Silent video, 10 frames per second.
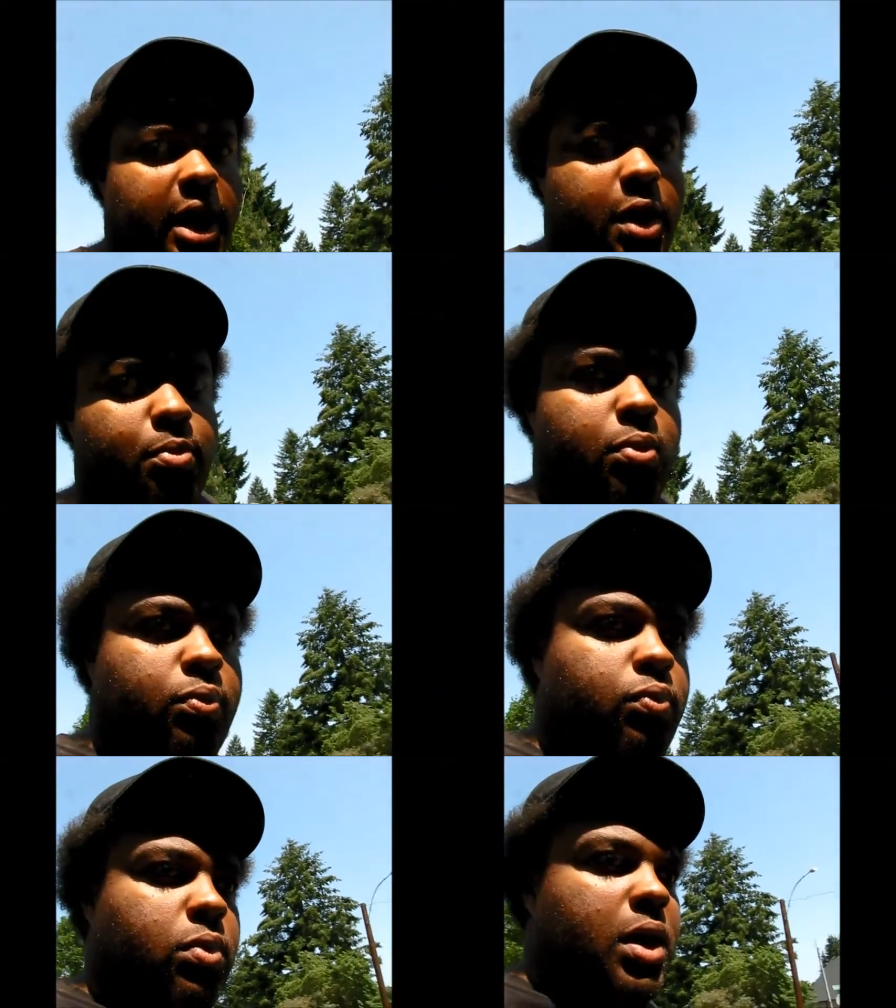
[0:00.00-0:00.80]

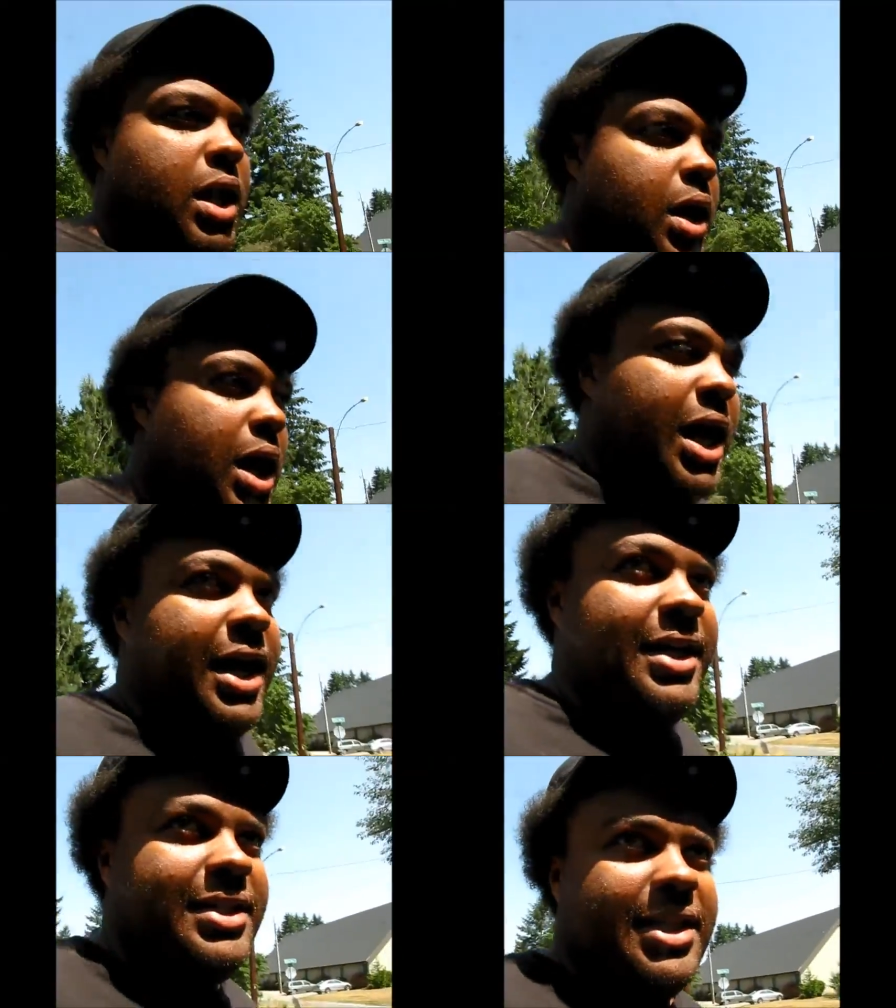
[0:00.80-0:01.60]

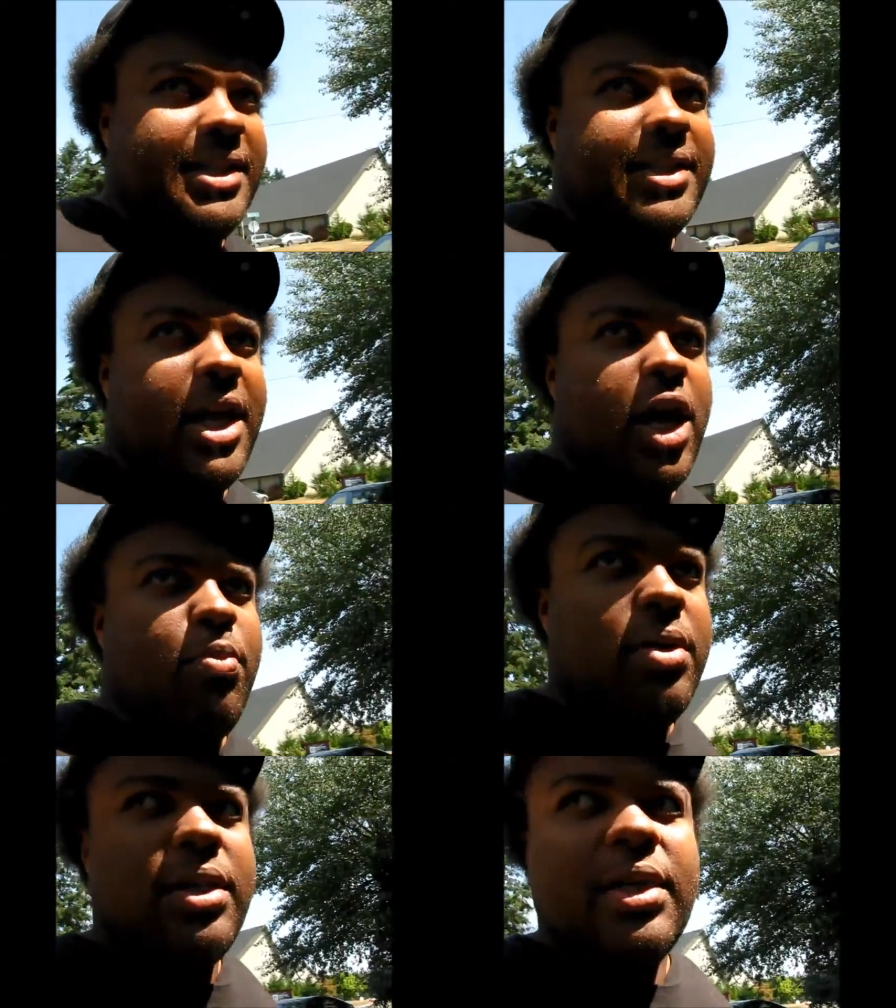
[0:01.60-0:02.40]
I just
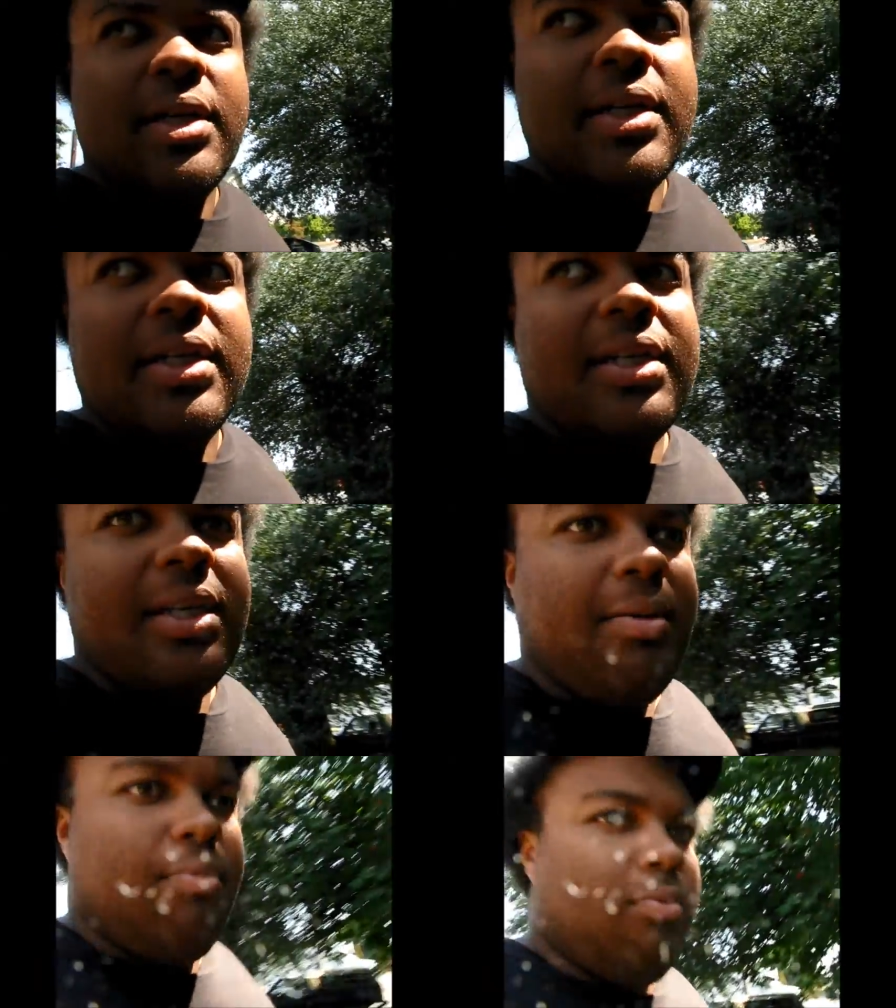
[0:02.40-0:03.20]

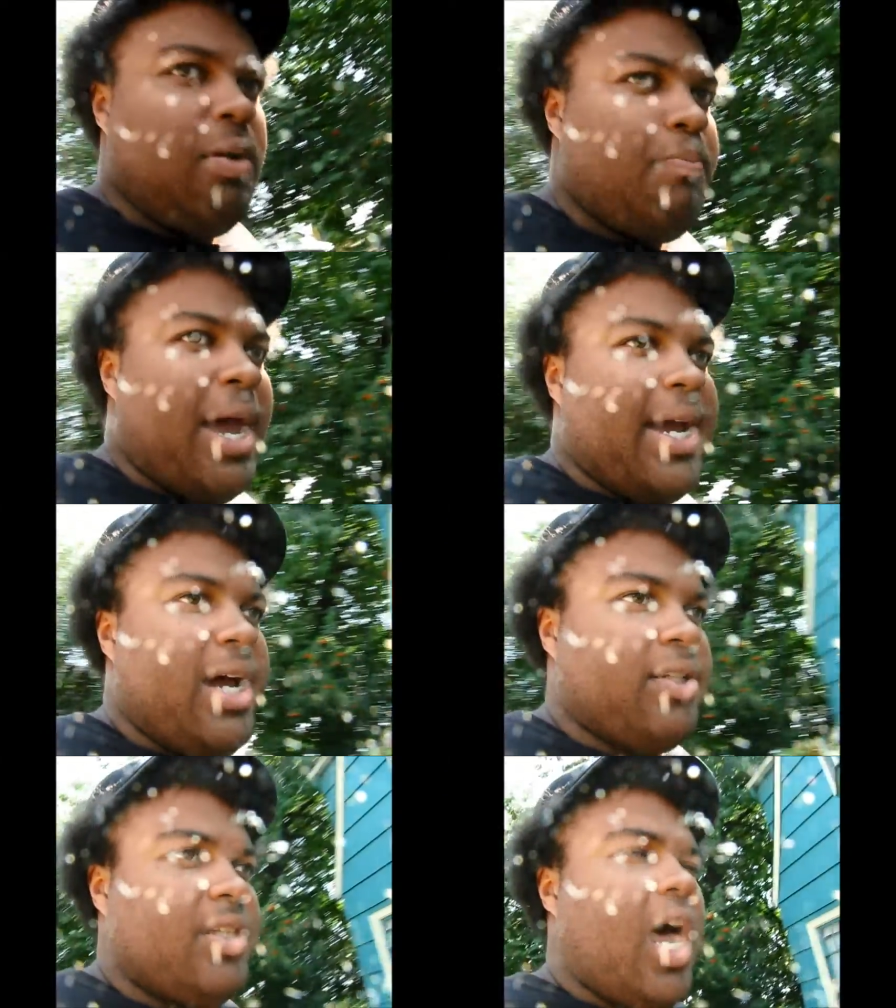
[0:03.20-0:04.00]
went back
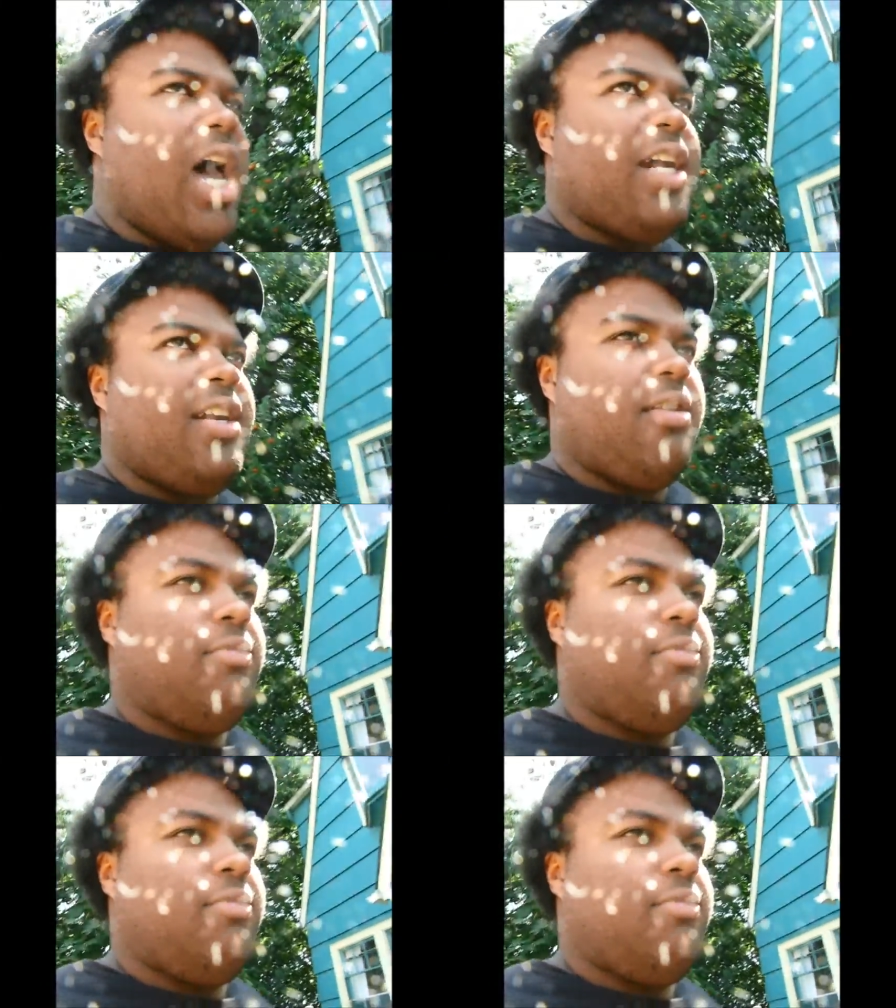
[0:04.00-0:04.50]
outside,